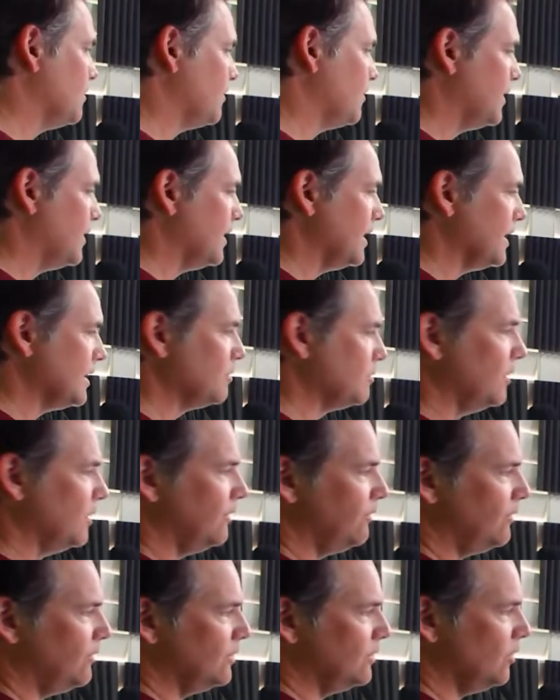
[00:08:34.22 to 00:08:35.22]
things, but if
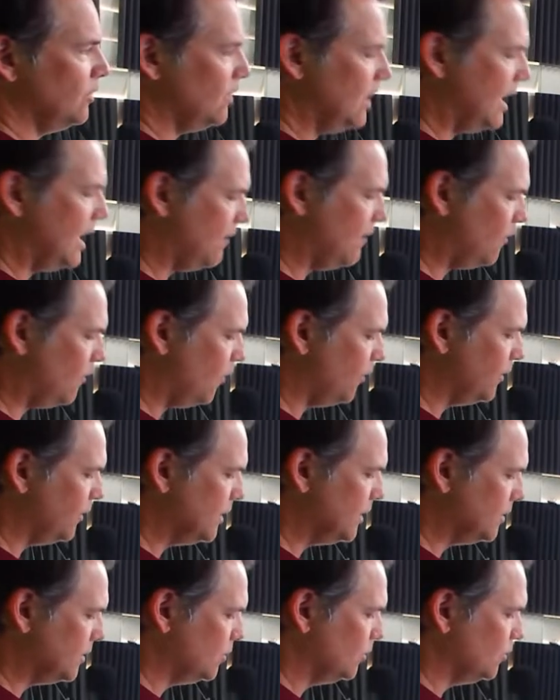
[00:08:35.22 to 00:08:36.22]
you don't have all these
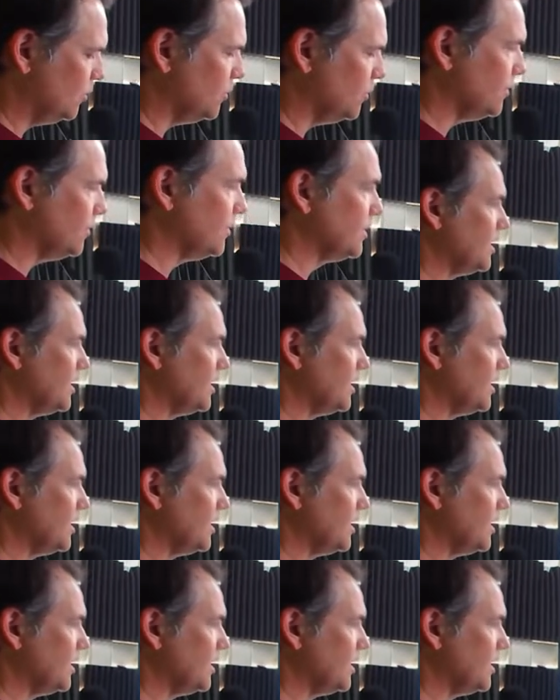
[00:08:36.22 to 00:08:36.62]
tools